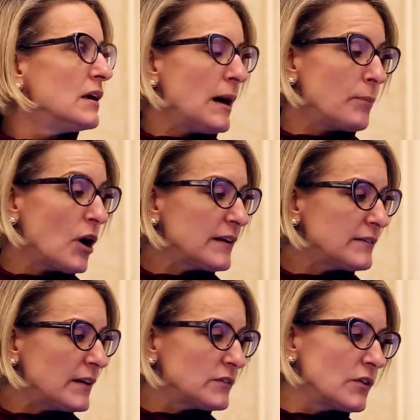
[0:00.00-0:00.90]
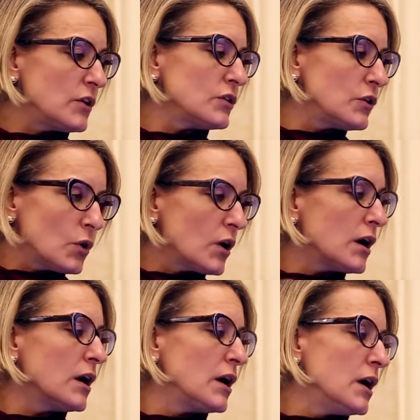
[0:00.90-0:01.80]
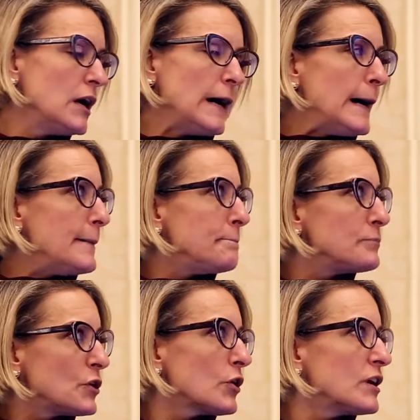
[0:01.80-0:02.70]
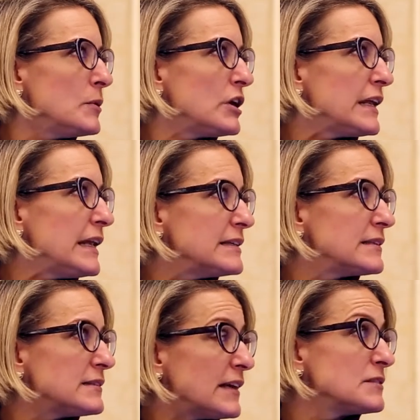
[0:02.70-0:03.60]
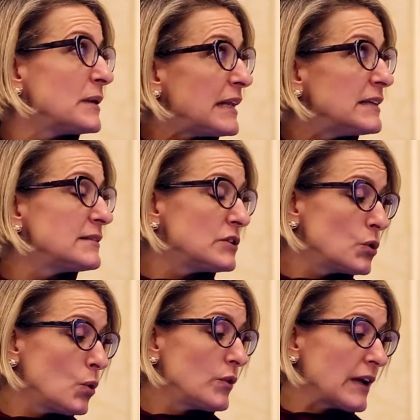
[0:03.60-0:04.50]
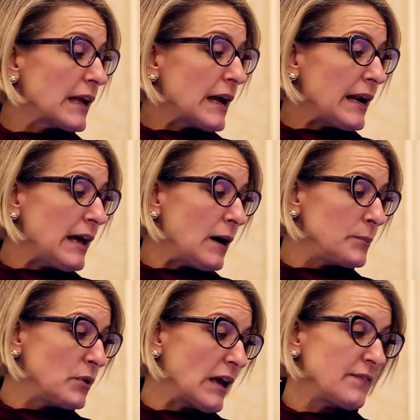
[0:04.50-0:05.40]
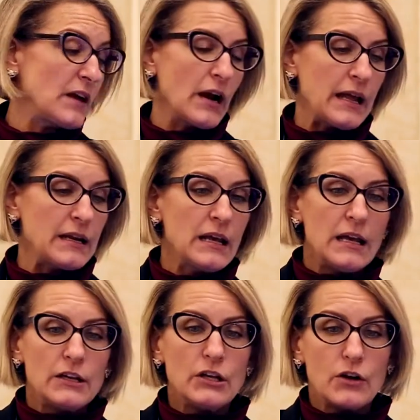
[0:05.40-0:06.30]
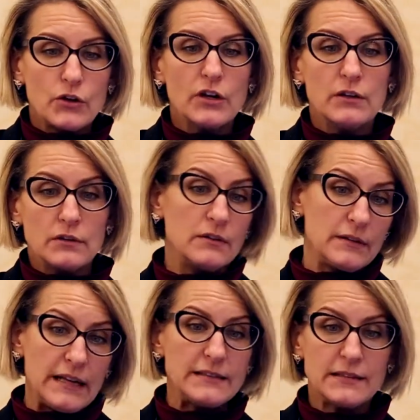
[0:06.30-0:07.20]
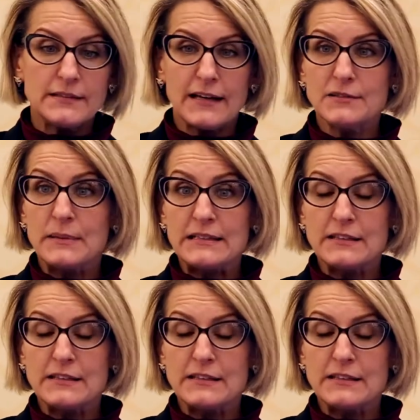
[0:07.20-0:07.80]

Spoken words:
a process. So your community needs assessment is the tool that can kind of help you get there. And your needs assessment is